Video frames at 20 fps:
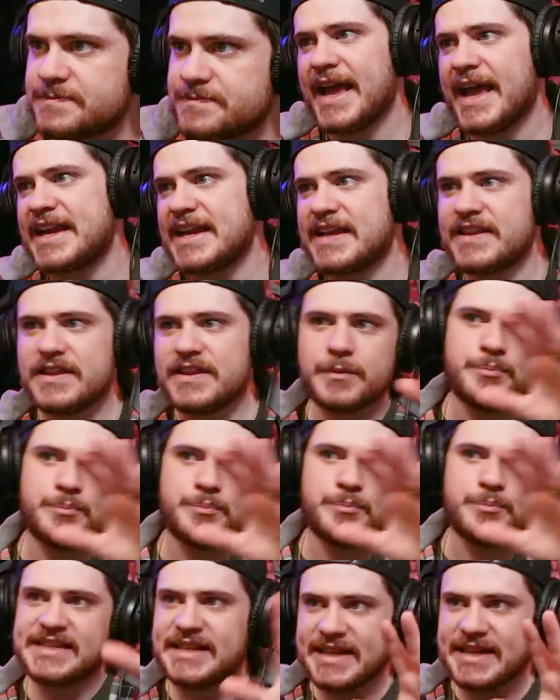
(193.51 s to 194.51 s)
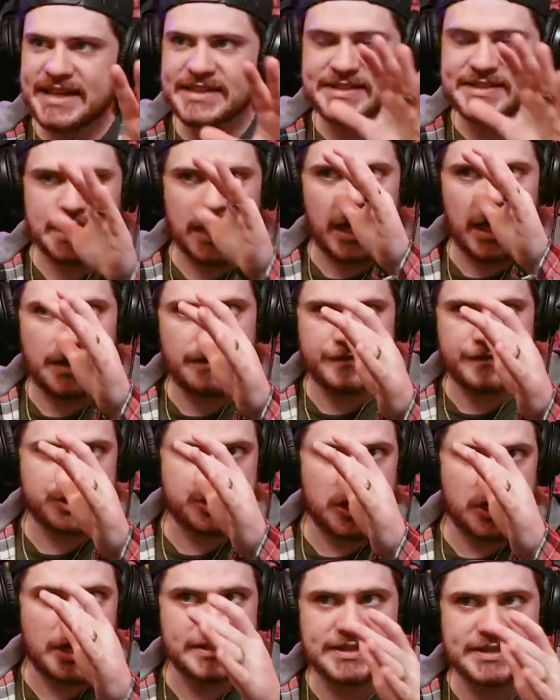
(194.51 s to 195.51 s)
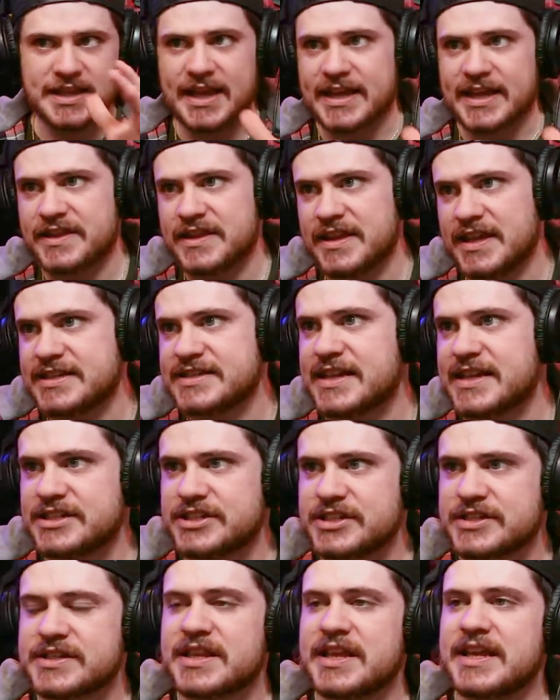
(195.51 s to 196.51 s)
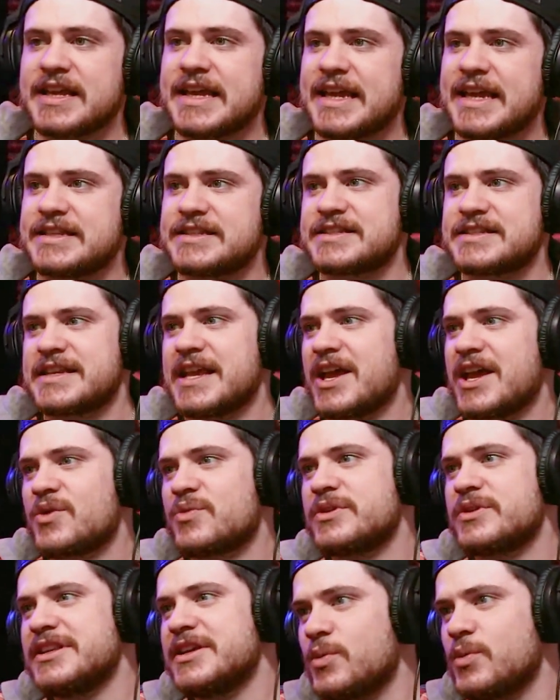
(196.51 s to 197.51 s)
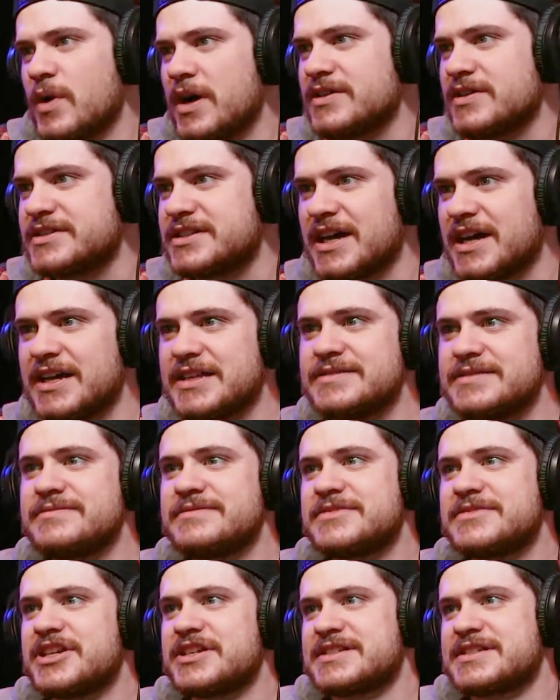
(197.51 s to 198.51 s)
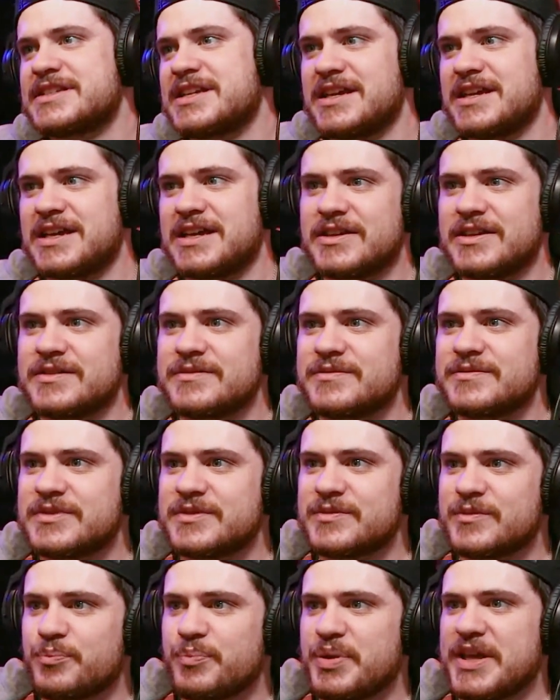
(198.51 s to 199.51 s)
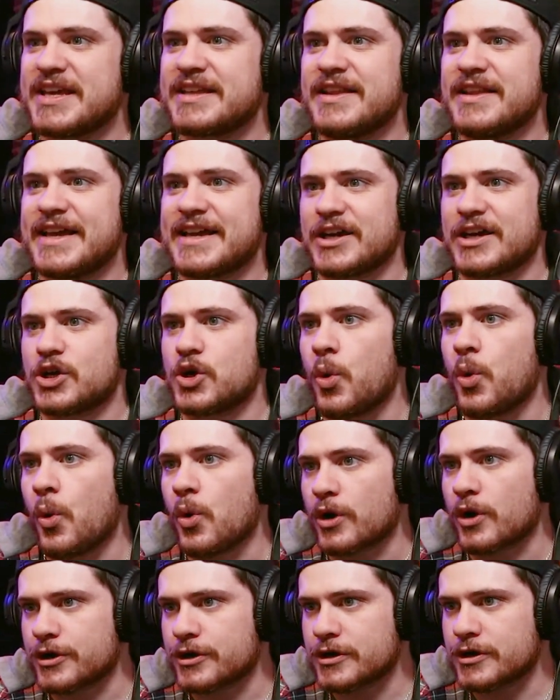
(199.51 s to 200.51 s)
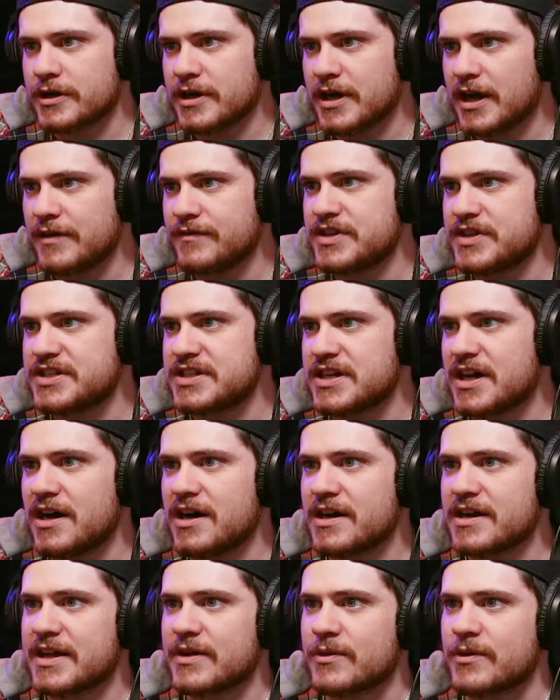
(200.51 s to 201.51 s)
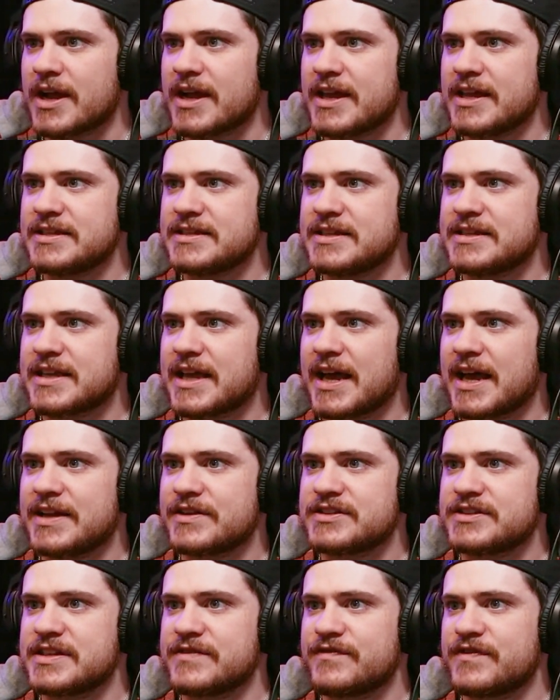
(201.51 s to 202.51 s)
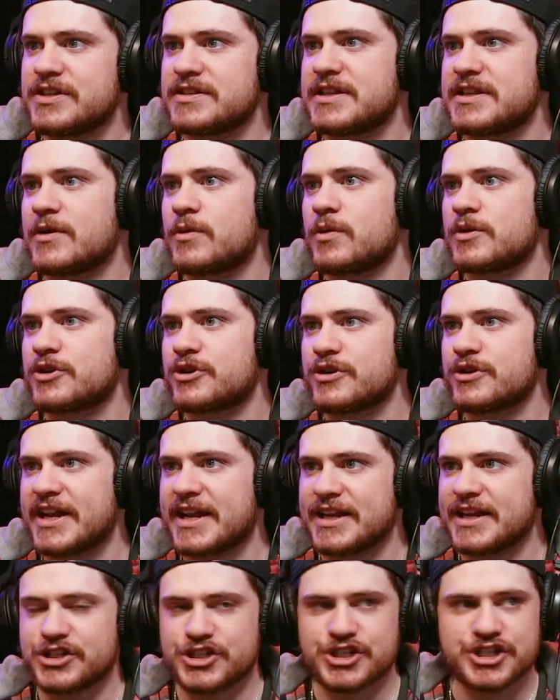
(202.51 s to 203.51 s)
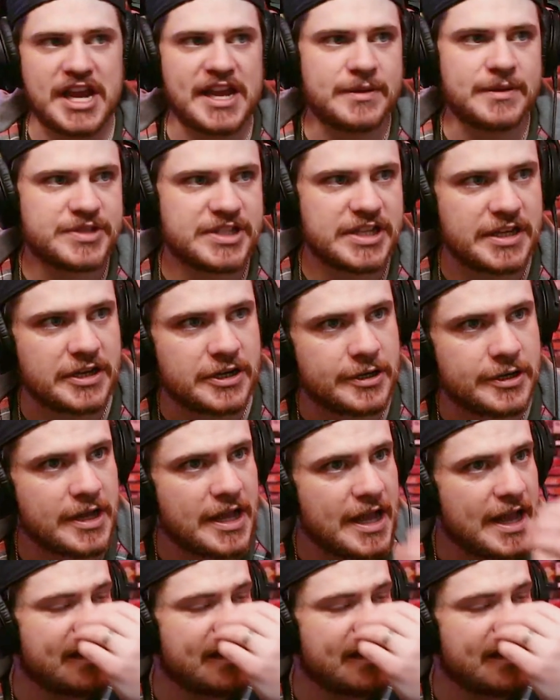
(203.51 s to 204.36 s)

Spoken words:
And in the busyness of shots like this, I just think it's really well done just to pick like a corner of the dock, right? It kind of feel like we're creating shapes here.